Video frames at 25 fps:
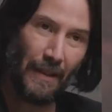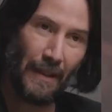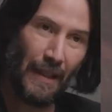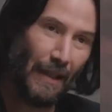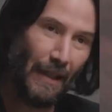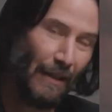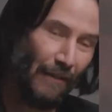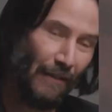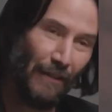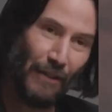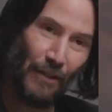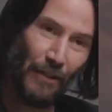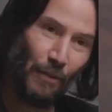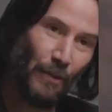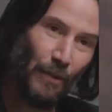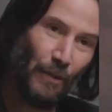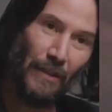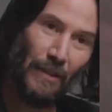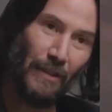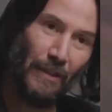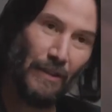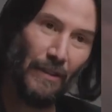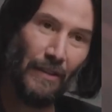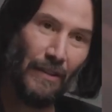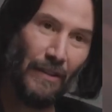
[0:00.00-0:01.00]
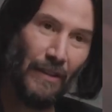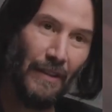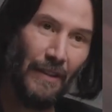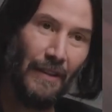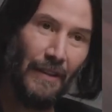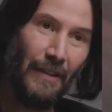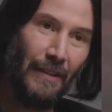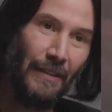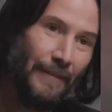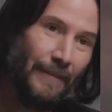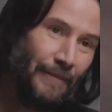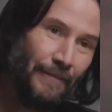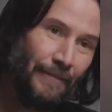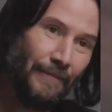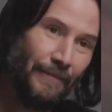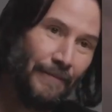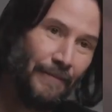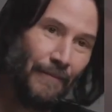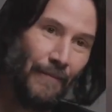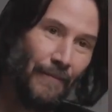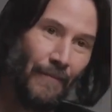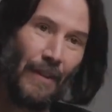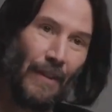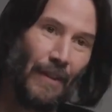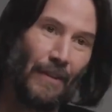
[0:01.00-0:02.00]
care if it's real?
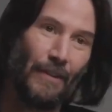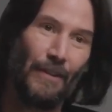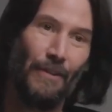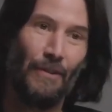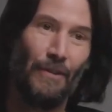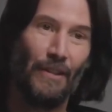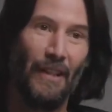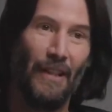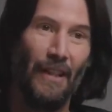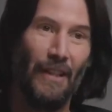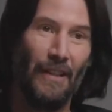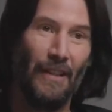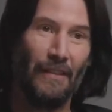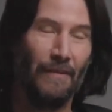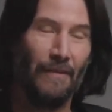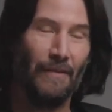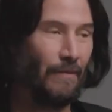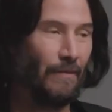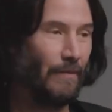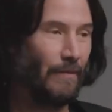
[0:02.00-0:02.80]
And she was like,